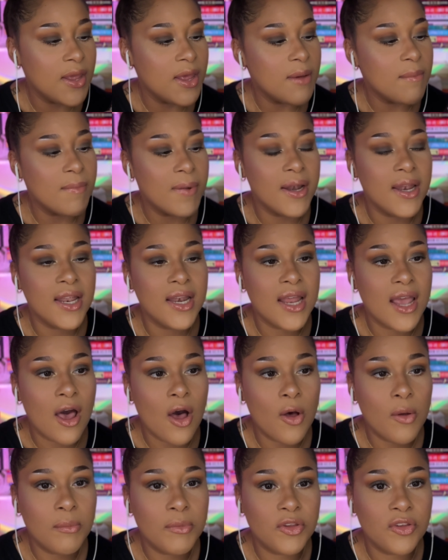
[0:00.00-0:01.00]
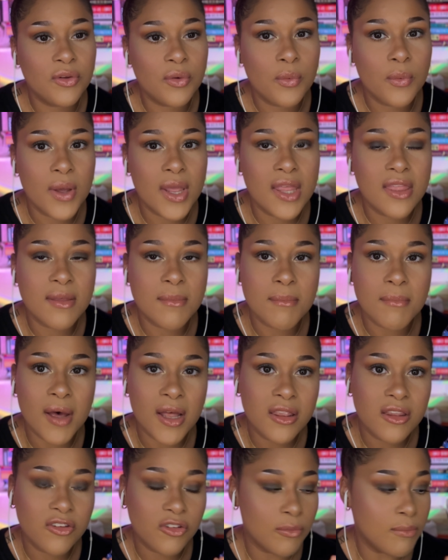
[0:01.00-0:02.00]
but it helps with
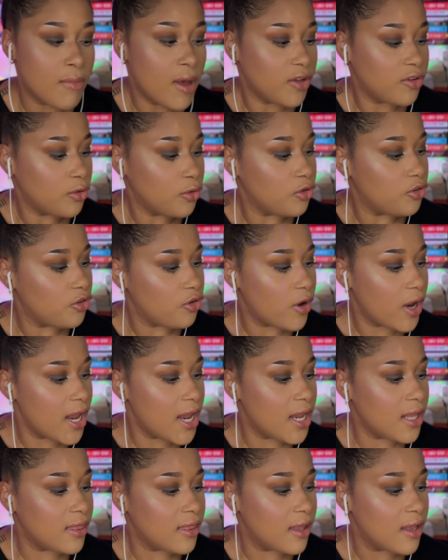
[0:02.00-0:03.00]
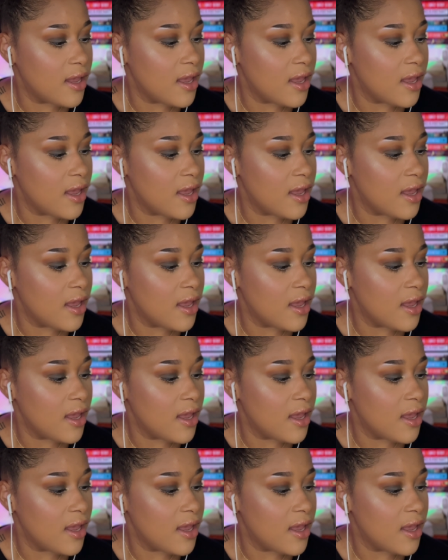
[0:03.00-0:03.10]
muscle strength,